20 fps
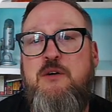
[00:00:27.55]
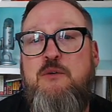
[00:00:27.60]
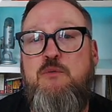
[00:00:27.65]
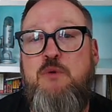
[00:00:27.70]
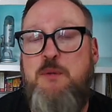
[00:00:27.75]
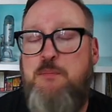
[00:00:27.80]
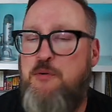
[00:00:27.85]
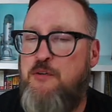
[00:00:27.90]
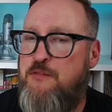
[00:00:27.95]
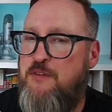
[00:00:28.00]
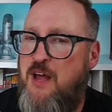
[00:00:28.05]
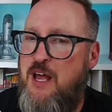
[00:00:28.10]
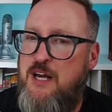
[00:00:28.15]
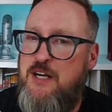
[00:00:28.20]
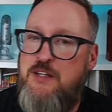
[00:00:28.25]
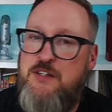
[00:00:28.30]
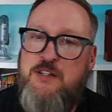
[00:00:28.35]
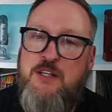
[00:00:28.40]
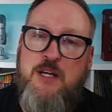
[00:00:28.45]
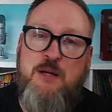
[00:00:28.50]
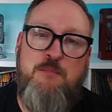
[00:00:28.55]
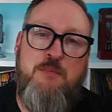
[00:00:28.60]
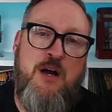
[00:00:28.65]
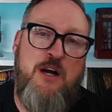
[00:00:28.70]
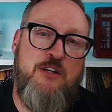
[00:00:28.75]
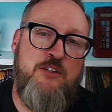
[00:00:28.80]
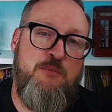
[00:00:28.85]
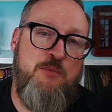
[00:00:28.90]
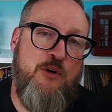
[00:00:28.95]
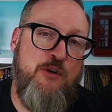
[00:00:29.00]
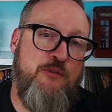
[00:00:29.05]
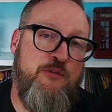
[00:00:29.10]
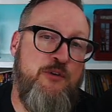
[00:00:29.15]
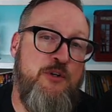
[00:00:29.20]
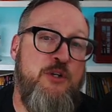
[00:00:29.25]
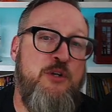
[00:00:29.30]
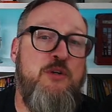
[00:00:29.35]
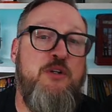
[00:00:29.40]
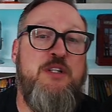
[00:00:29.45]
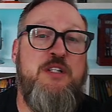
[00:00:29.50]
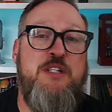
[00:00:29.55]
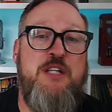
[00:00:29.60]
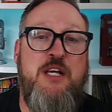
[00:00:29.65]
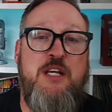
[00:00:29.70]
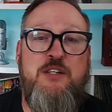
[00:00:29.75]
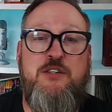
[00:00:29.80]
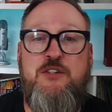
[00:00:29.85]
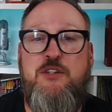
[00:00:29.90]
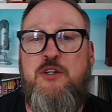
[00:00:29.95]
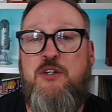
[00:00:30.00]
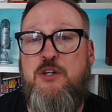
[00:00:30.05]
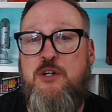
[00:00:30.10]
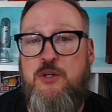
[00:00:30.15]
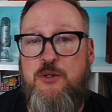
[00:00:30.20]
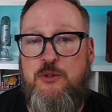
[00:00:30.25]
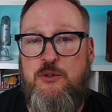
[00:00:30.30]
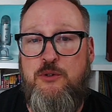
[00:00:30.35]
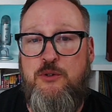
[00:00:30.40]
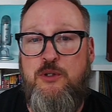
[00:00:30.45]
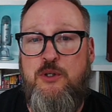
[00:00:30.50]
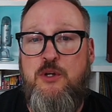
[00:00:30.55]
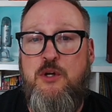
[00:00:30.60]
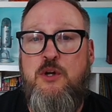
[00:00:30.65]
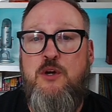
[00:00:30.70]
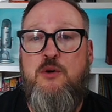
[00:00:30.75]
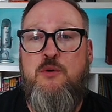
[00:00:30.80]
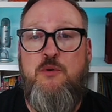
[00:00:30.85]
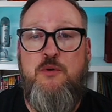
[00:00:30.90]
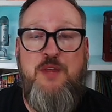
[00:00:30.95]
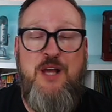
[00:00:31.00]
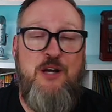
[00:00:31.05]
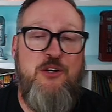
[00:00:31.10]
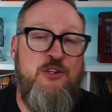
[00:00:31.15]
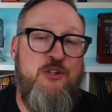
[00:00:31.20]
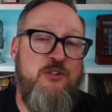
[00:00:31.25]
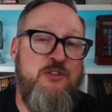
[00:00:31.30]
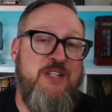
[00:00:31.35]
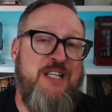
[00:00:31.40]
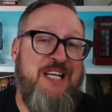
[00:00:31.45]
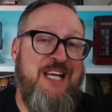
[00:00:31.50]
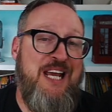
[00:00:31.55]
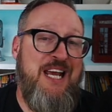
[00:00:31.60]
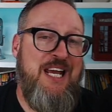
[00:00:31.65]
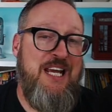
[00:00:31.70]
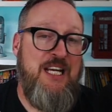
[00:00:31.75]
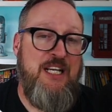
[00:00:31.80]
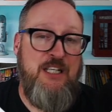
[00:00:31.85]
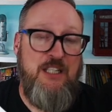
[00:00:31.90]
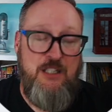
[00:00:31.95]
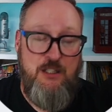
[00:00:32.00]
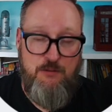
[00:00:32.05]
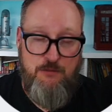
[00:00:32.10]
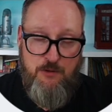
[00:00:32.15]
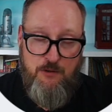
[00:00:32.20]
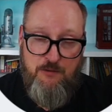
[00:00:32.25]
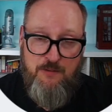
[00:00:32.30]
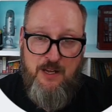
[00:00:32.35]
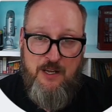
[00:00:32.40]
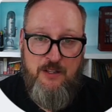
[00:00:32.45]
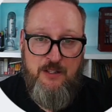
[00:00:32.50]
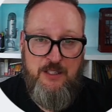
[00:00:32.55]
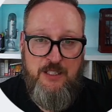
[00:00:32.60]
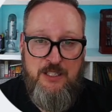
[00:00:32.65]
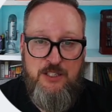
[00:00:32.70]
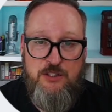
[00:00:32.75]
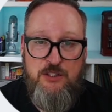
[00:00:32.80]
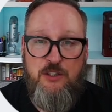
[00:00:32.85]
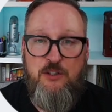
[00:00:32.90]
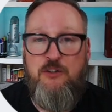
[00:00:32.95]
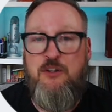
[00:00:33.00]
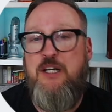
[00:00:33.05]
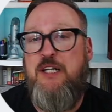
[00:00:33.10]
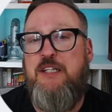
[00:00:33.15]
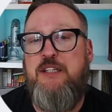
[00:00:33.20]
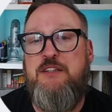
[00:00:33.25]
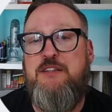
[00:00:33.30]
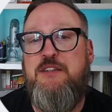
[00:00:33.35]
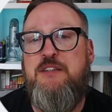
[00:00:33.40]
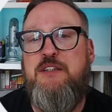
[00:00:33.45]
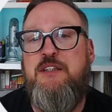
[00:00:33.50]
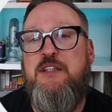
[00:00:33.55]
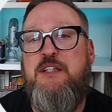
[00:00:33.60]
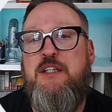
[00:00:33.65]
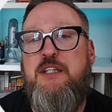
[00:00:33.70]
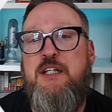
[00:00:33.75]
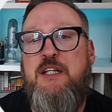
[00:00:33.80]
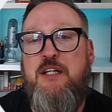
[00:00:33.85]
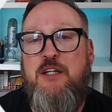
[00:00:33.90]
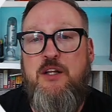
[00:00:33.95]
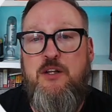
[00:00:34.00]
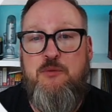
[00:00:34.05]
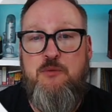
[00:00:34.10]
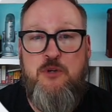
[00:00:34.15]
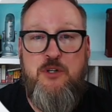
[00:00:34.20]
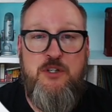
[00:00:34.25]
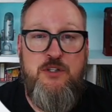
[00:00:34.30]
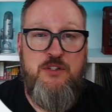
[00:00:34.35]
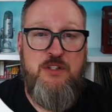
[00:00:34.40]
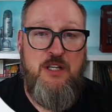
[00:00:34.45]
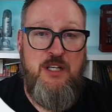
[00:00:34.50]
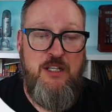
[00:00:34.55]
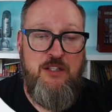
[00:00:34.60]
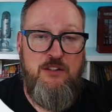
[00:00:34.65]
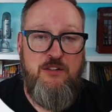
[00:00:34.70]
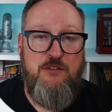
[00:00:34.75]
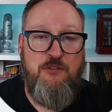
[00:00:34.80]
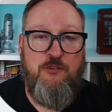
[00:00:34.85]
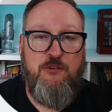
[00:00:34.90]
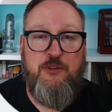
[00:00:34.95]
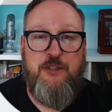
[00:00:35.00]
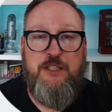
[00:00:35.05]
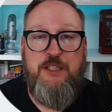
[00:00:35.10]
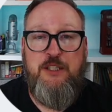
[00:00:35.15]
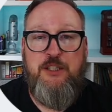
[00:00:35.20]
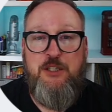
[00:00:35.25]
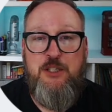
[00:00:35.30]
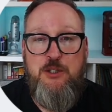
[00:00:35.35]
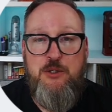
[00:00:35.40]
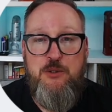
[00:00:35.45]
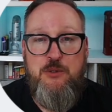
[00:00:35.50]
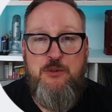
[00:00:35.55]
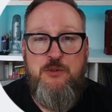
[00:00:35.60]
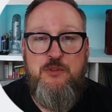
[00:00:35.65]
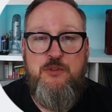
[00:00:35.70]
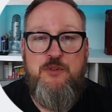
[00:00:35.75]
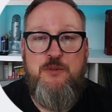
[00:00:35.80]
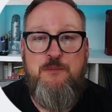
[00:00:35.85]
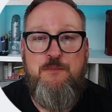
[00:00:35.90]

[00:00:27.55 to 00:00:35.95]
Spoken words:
We provide a sandbox mode for you to test your code without using any of your validation credits. In other words, it's free to use.